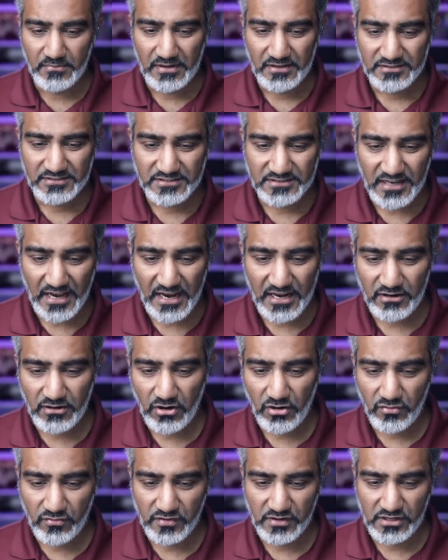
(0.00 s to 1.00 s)
Syra
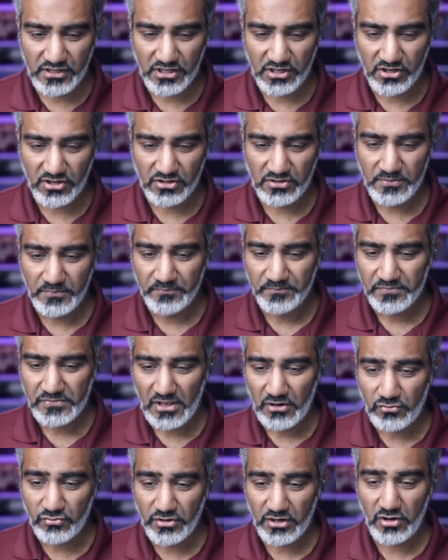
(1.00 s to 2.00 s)
over here
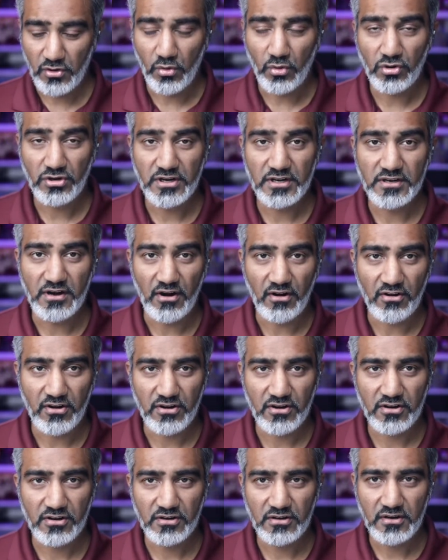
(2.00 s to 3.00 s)
recorded
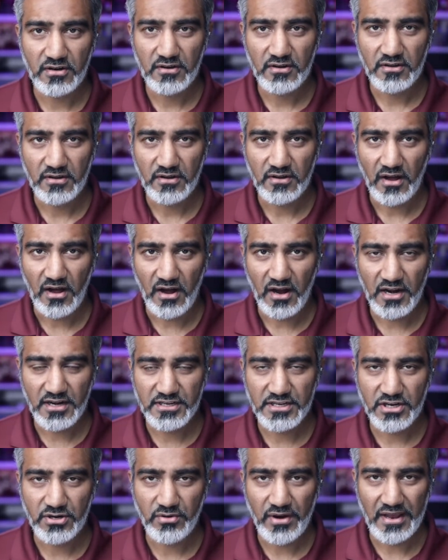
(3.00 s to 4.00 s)
her
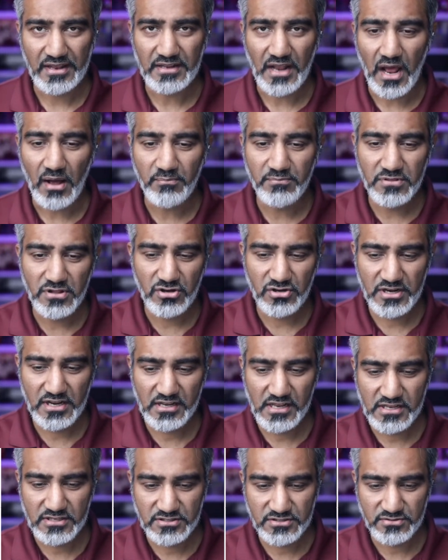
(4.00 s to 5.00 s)
audio and
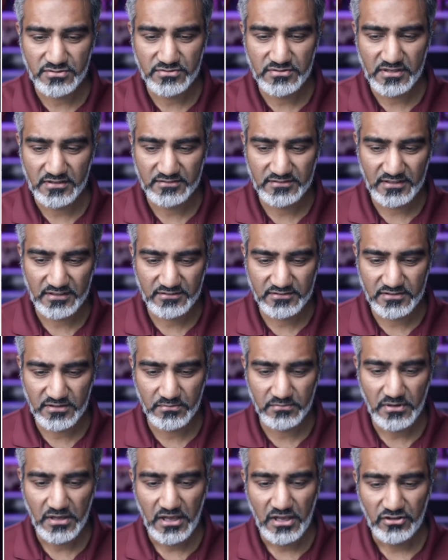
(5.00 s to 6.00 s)
uploaded it to the
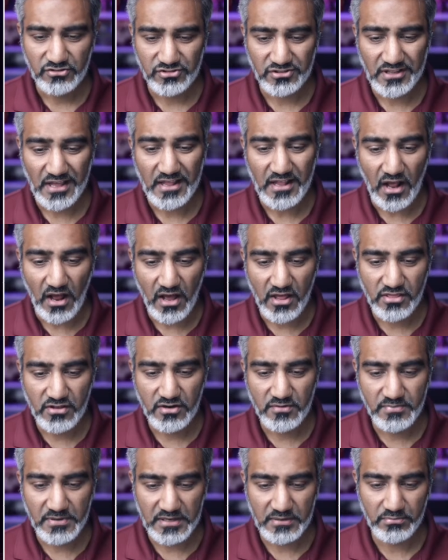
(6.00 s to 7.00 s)
system so that
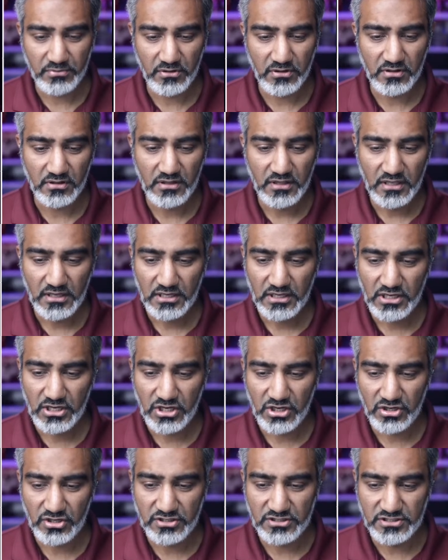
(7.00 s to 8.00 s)
other people
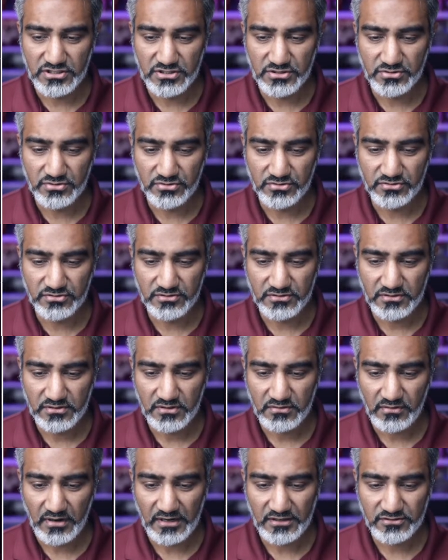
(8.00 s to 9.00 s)
could use,
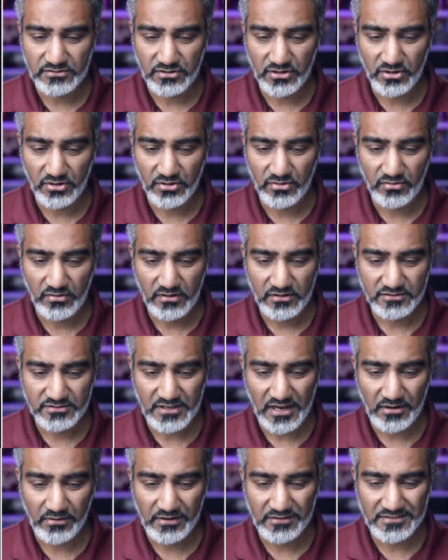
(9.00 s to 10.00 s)
right? So
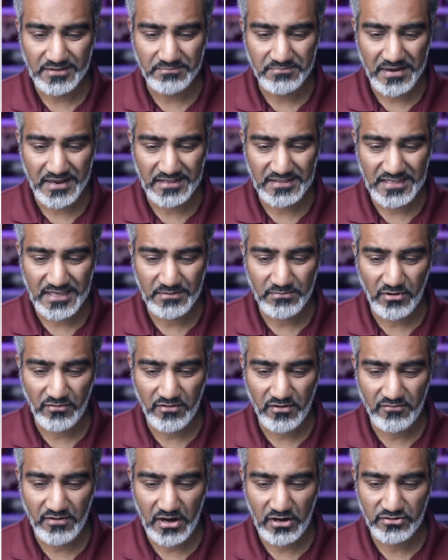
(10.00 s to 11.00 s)
Syra is a pen name of
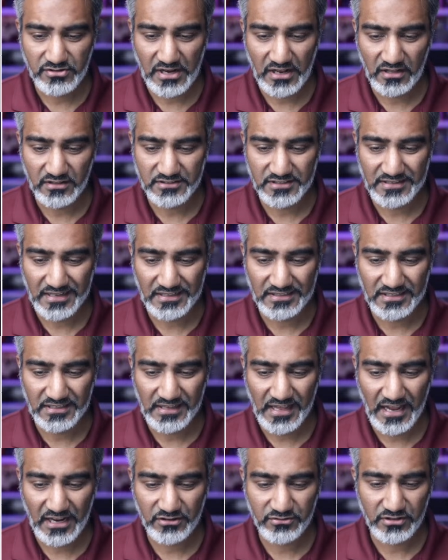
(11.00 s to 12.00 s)
a very talented Indian
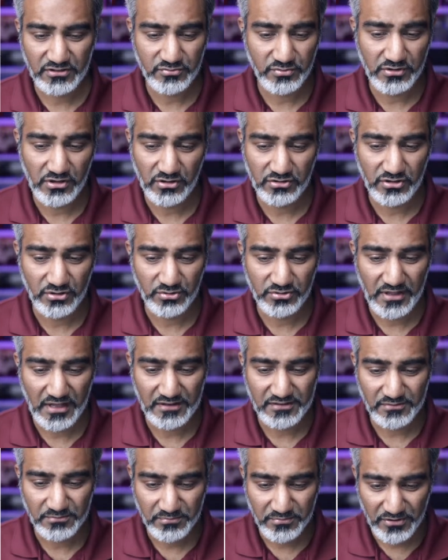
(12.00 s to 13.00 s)
actress. We don't know who
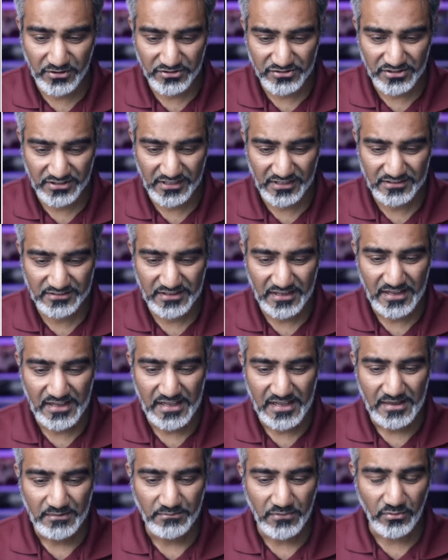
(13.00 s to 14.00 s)
that person is,
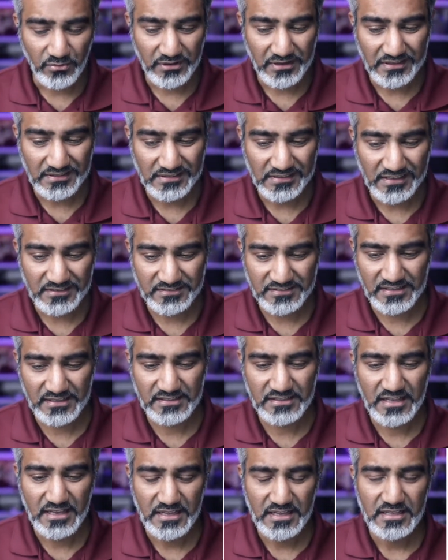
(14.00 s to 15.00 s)
but we can
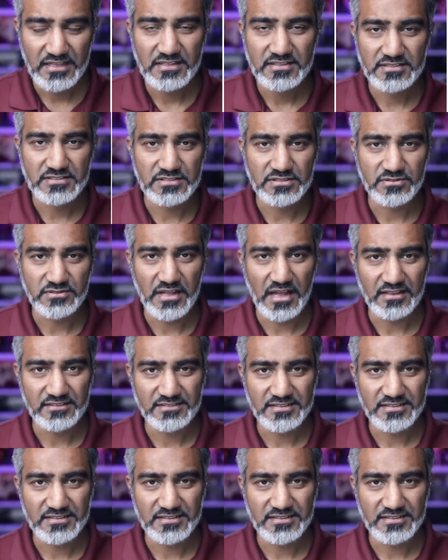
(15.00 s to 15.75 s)
listen to that